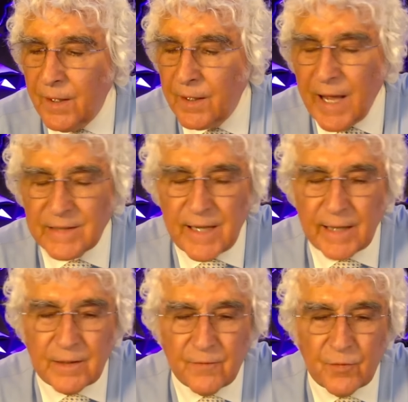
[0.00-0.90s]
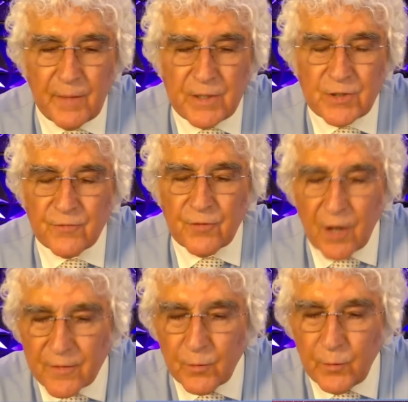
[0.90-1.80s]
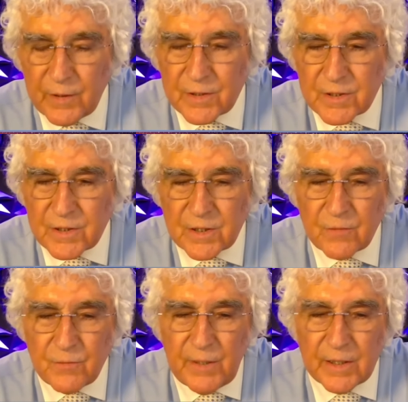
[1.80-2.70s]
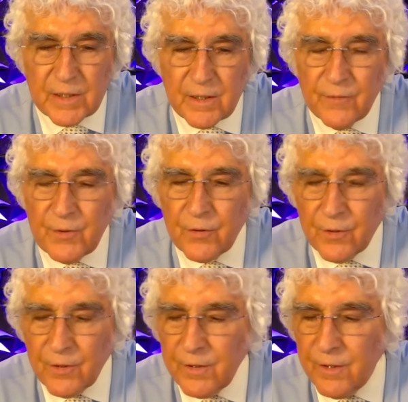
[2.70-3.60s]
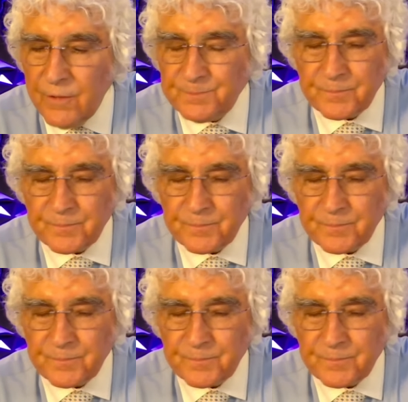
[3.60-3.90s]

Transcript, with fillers: contact information for other witnesses whom he had interviewed earlier.